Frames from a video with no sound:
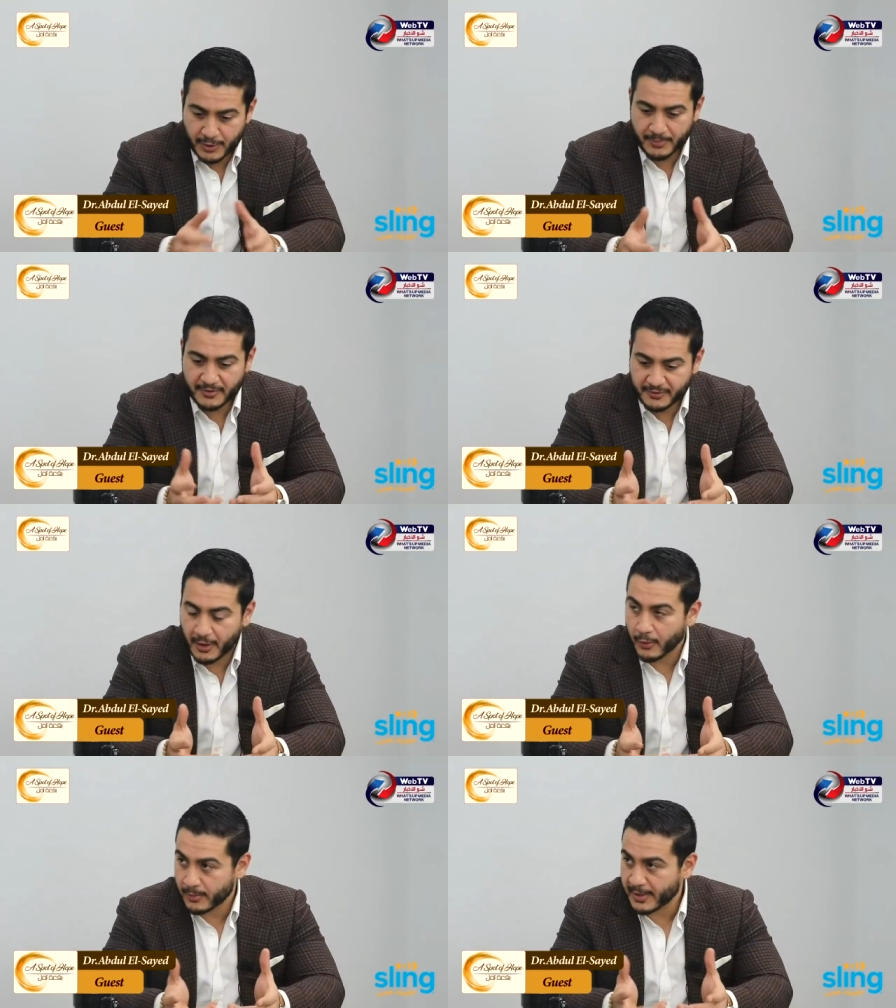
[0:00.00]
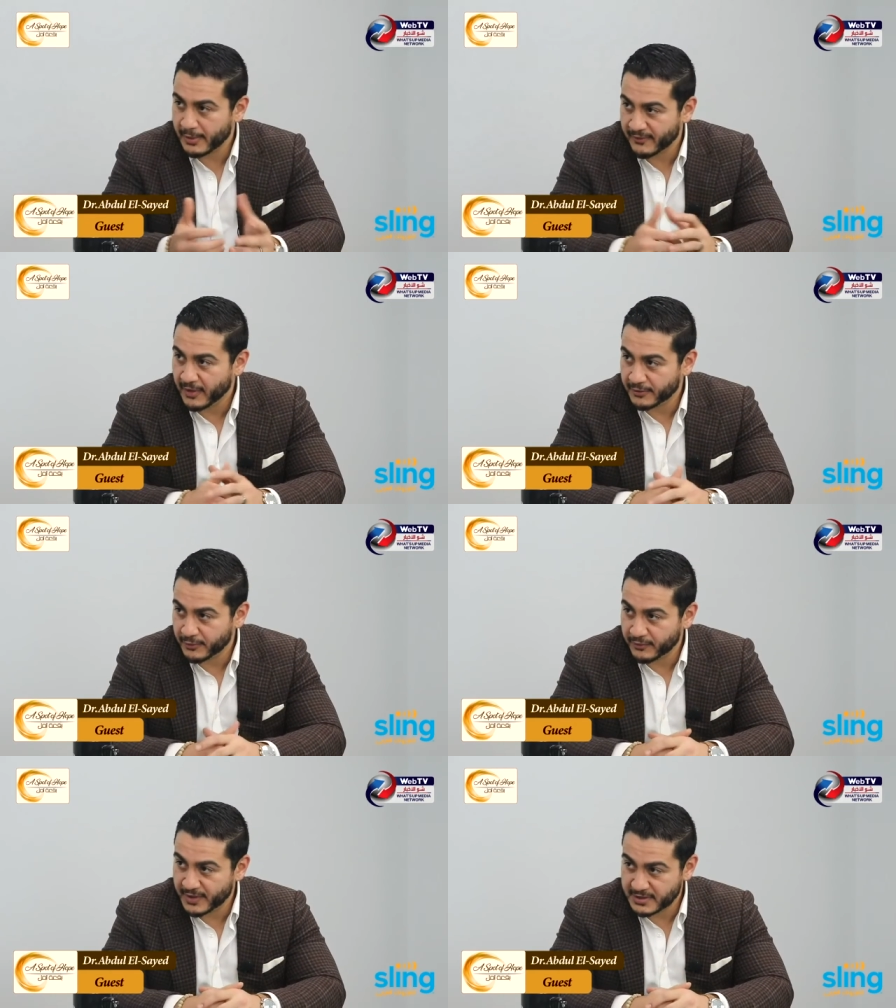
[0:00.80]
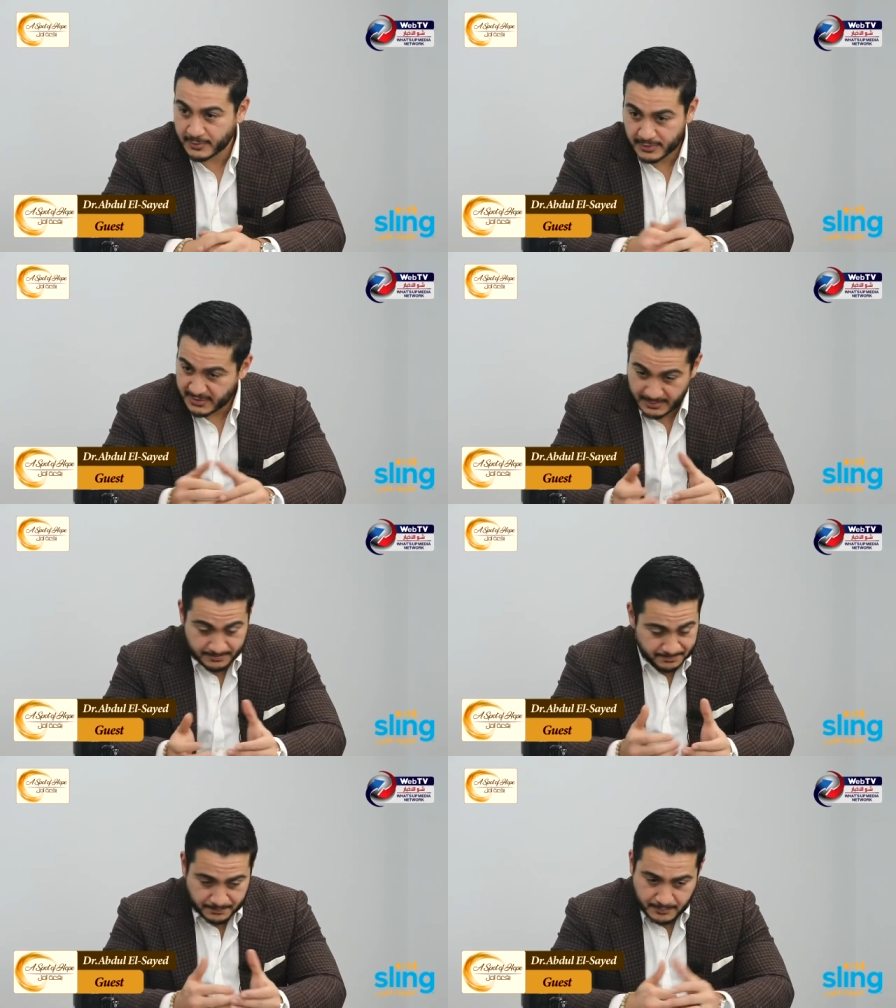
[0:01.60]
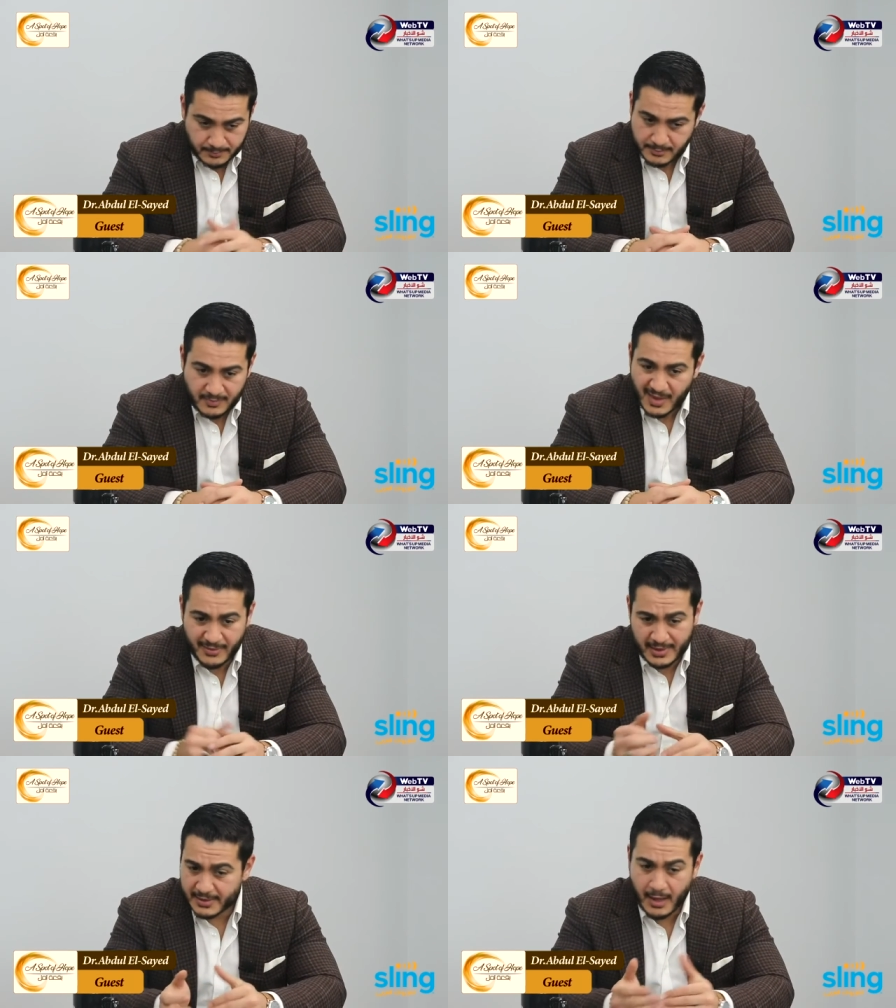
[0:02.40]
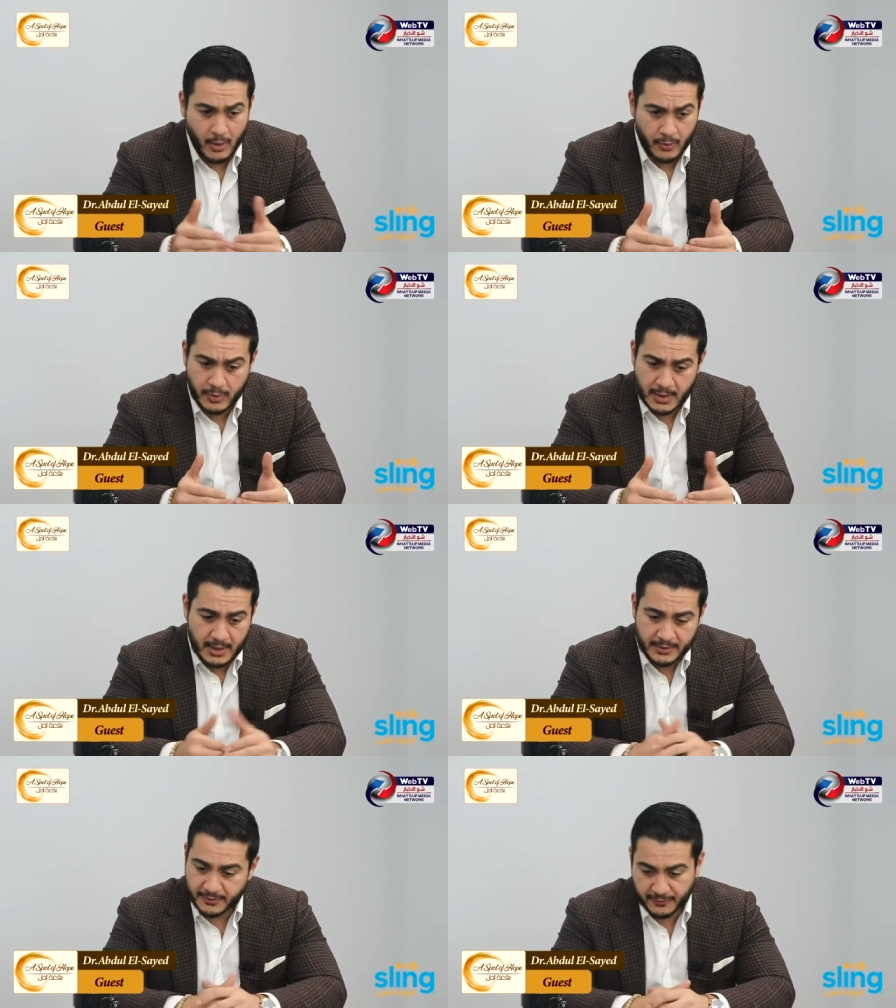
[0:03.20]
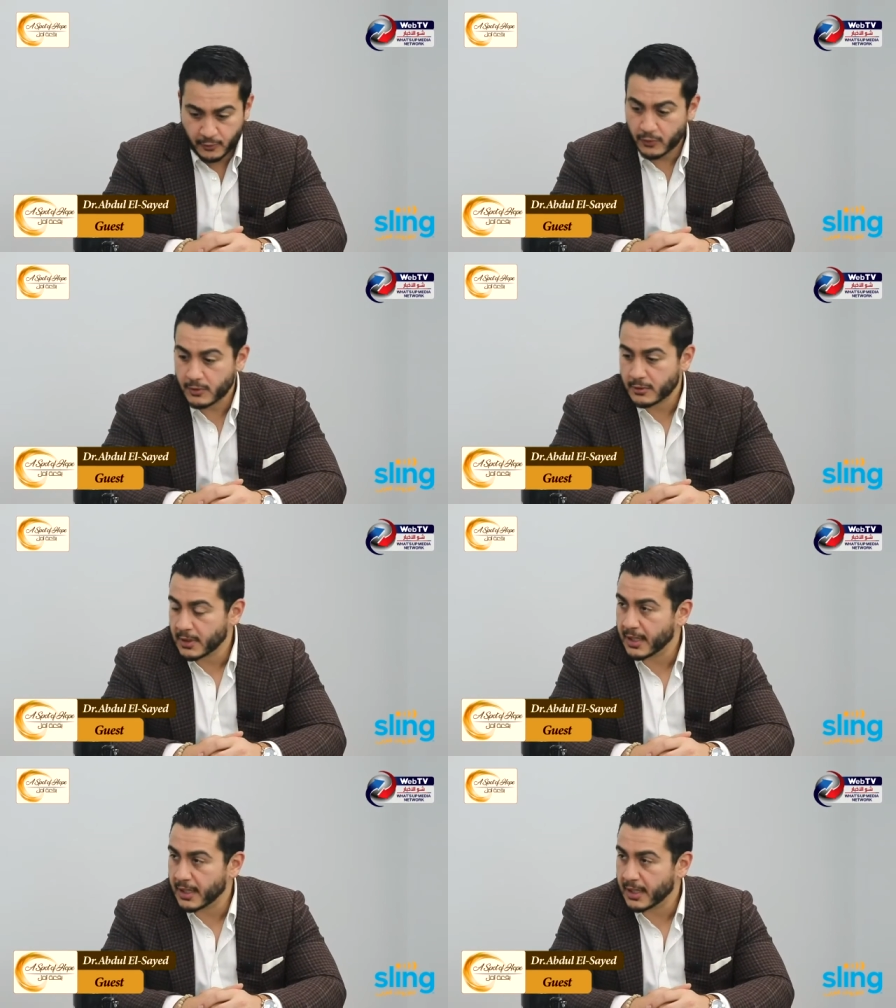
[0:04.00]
put up the stall where my grandfather sold vegetables, and then he'd go to school